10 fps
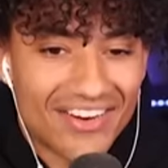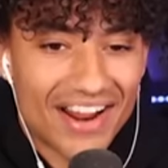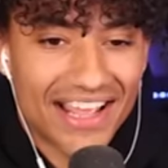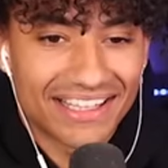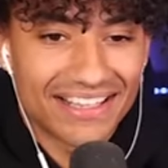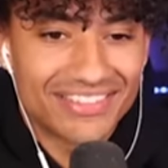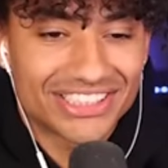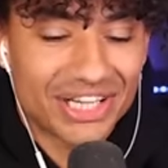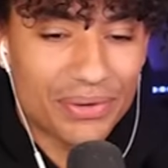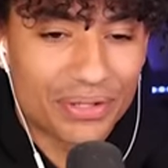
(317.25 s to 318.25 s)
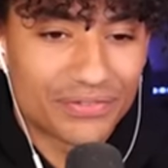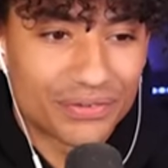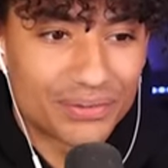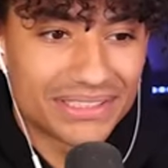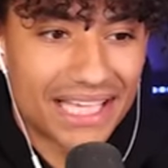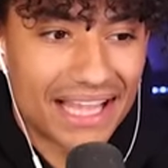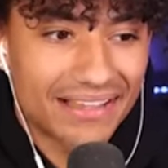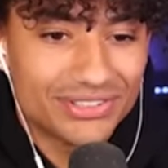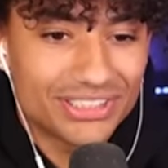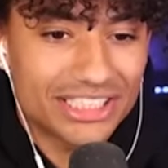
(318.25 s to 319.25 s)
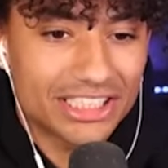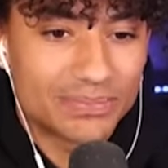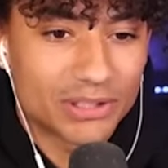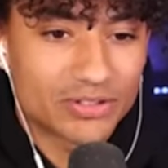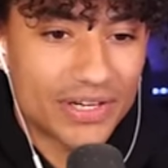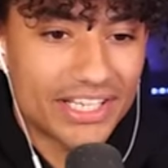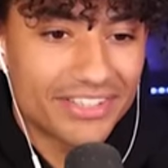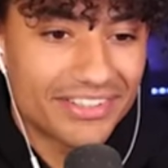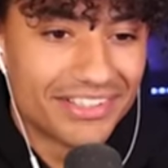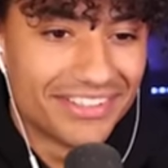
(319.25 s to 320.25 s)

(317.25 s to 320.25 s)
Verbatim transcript: All right. Let me show you where the fruit was at. Do you see this bush right here?